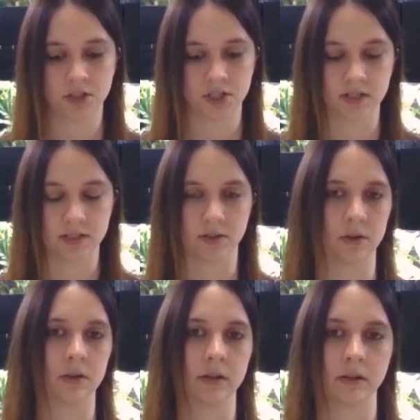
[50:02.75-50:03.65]
She did
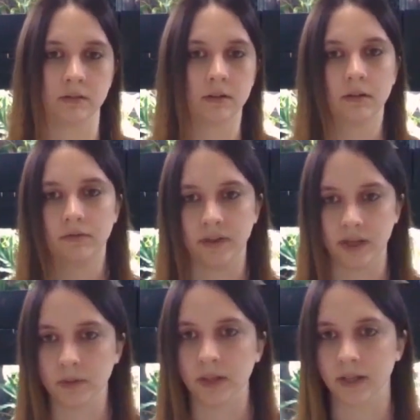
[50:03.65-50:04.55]
dirt and
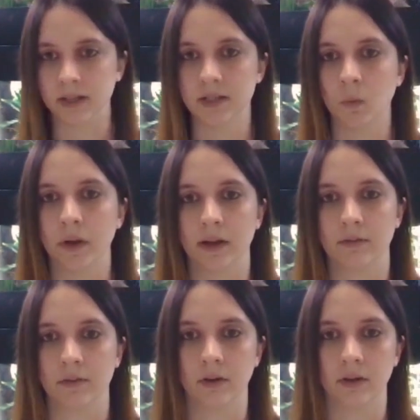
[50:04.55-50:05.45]
fake plants and
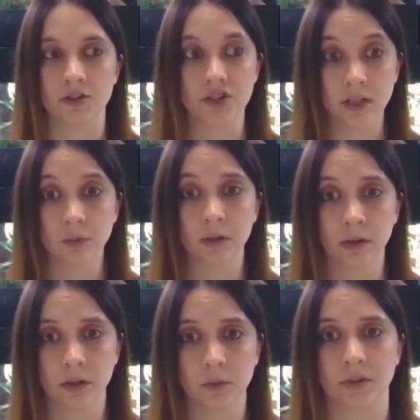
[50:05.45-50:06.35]
whatever, and she did really
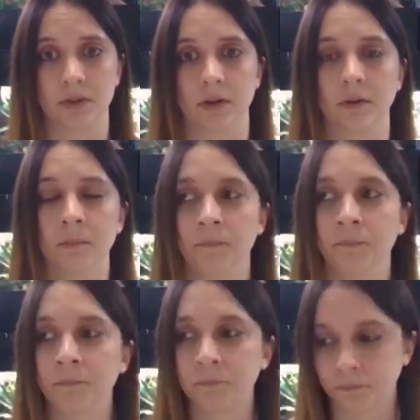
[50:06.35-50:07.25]
good with her.
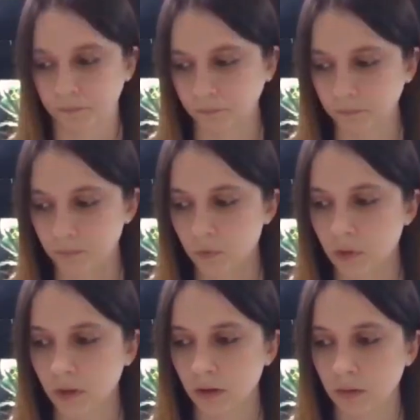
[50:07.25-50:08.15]

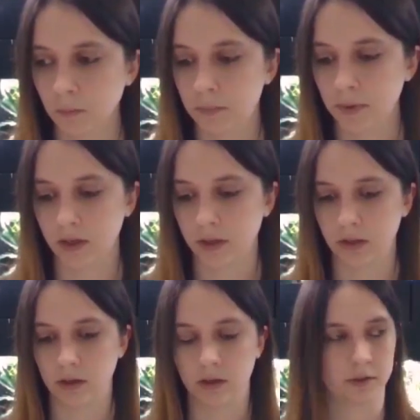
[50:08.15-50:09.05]
But
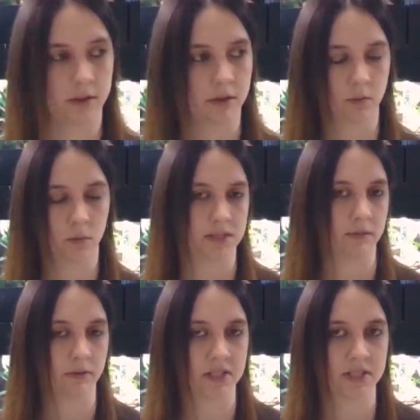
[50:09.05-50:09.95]
all the other ones I've
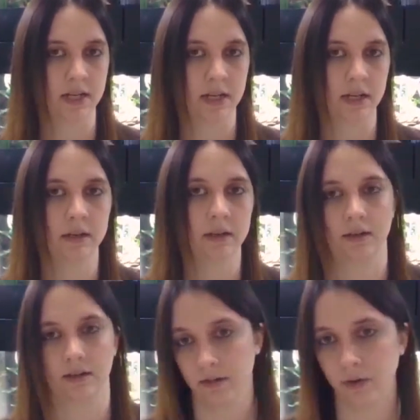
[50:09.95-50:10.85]
ever seen,
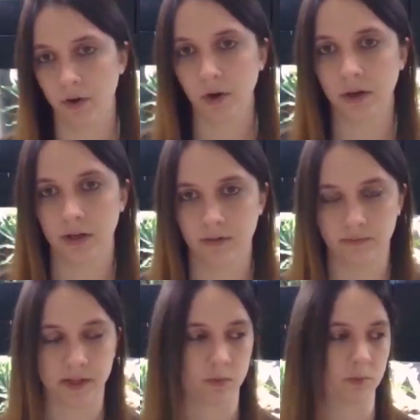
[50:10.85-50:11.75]
I've heard of,
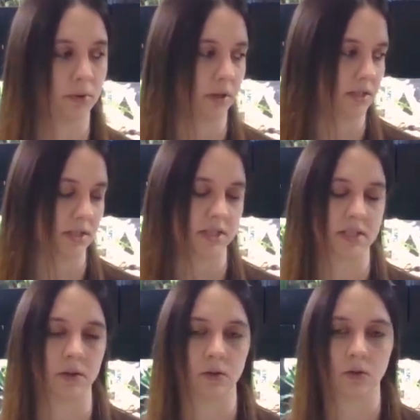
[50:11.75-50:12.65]
they were put into
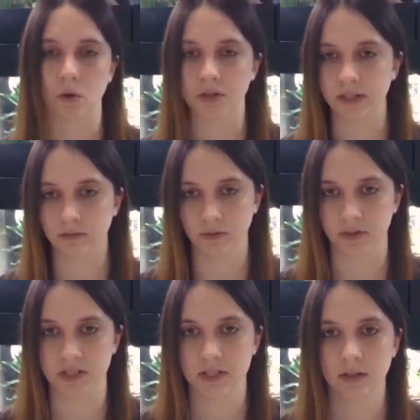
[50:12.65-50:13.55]
sterile quarantine
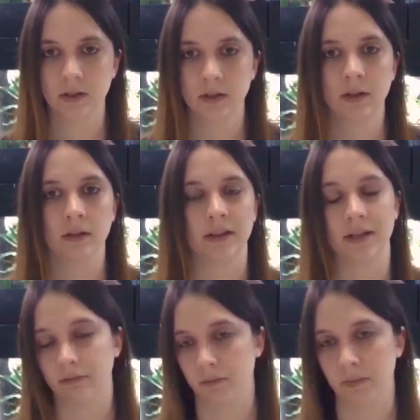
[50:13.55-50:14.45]
first. They
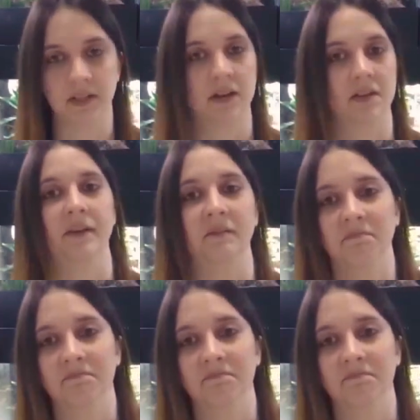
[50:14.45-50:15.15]
never make it out of there.